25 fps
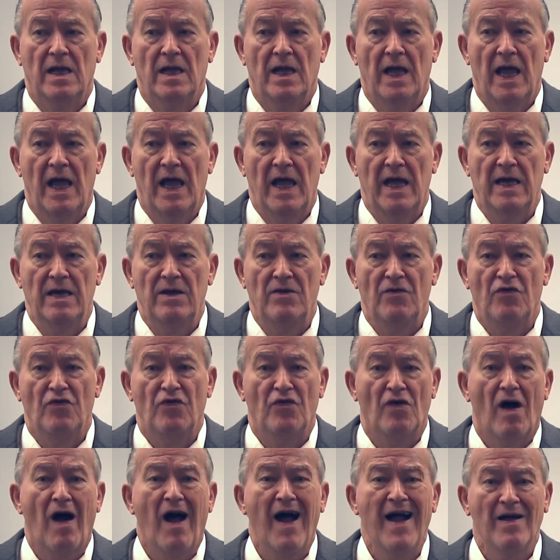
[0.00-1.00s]
A
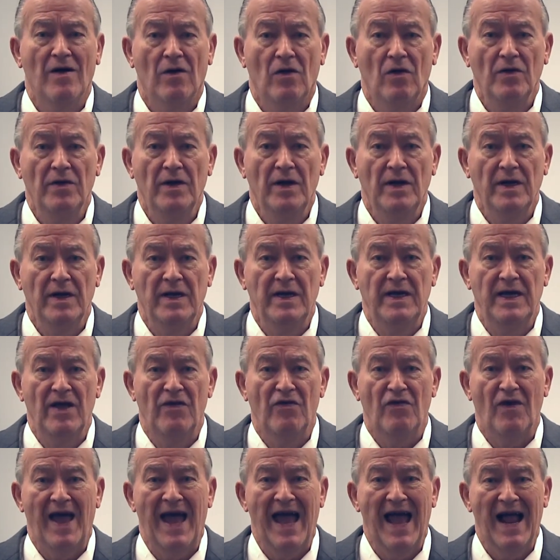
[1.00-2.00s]
child
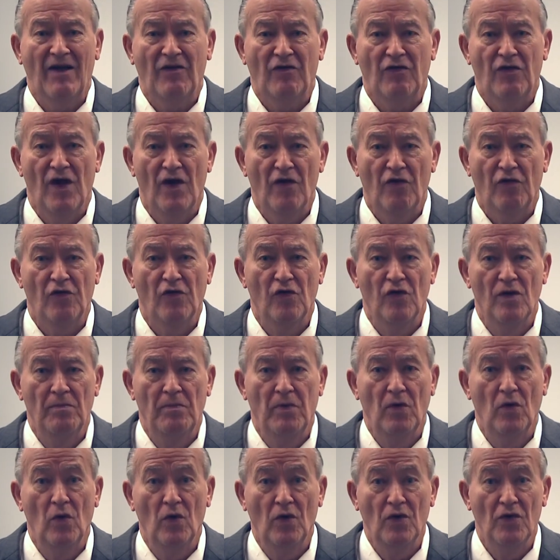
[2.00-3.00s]
gets access to the
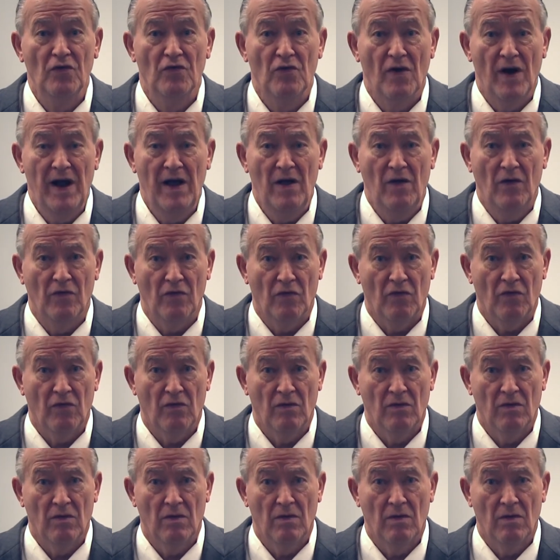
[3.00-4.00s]
pool and drowns.
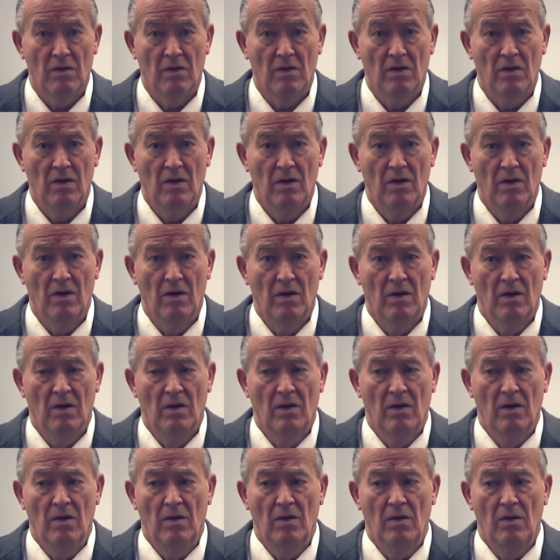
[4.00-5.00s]

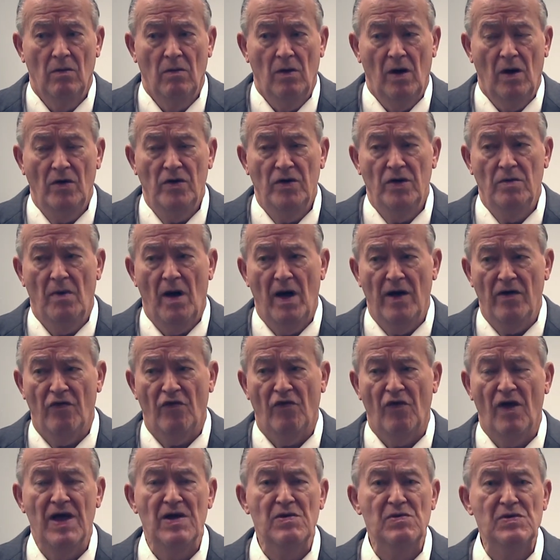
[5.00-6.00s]
Well, you might
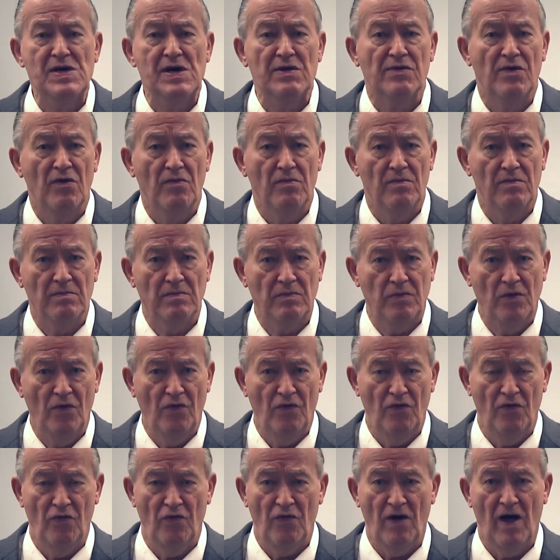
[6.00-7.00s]
say, well,
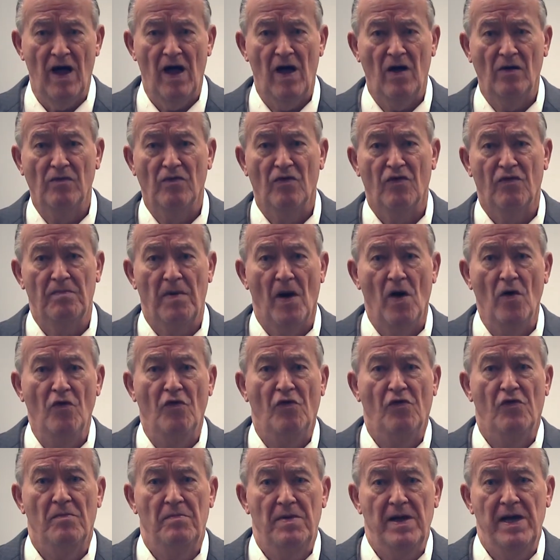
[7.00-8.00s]
was the child
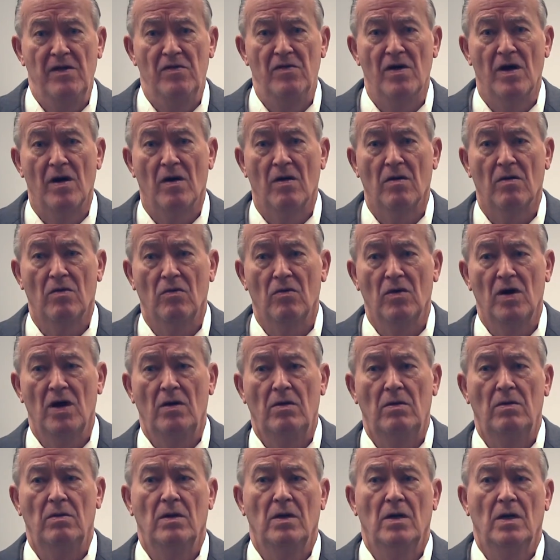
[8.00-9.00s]
supposed to be there?
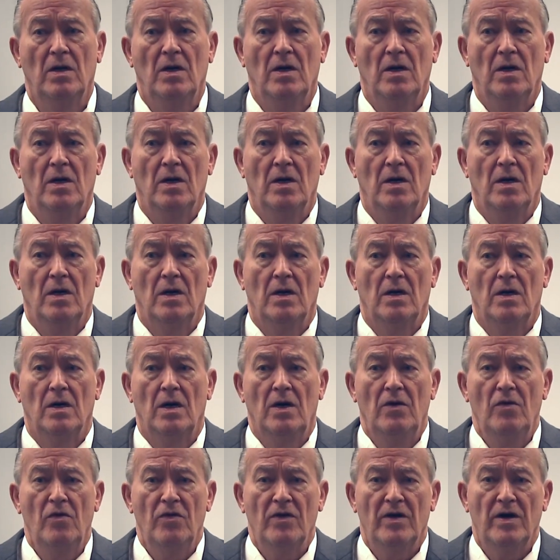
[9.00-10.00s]
Well,
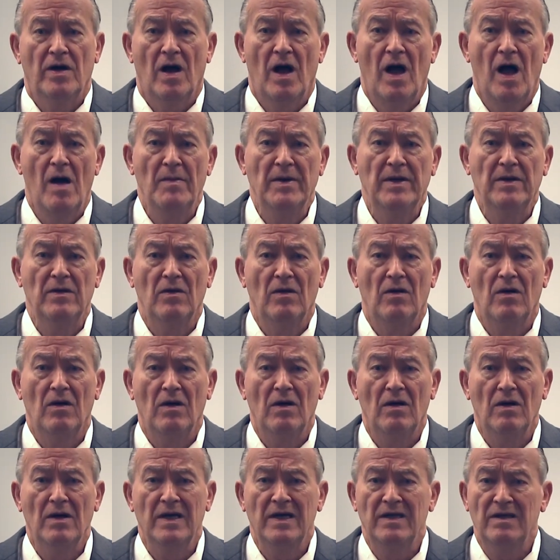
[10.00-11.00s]
under the common
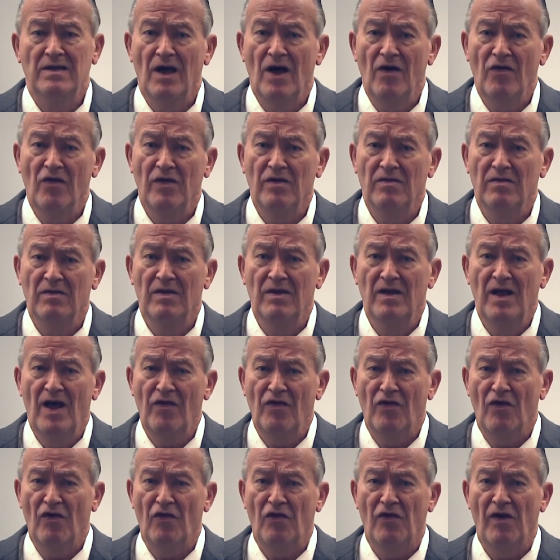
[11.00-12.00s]
law, it doesn't
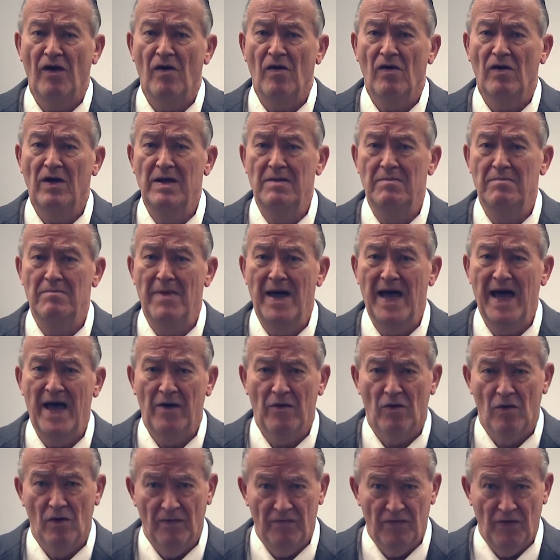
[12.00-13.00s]
necessarily
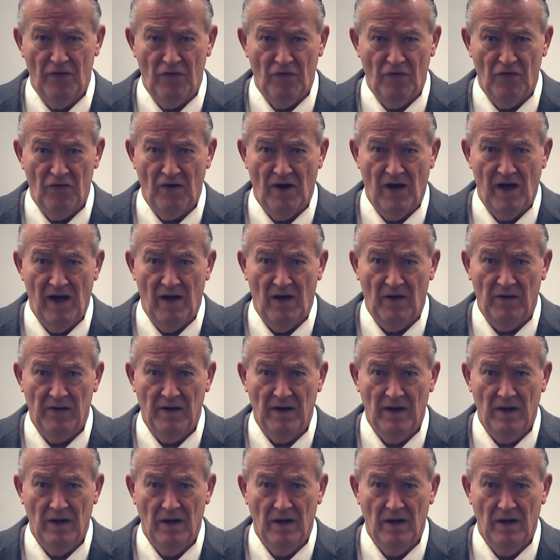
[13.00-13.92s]
matter if it's a child.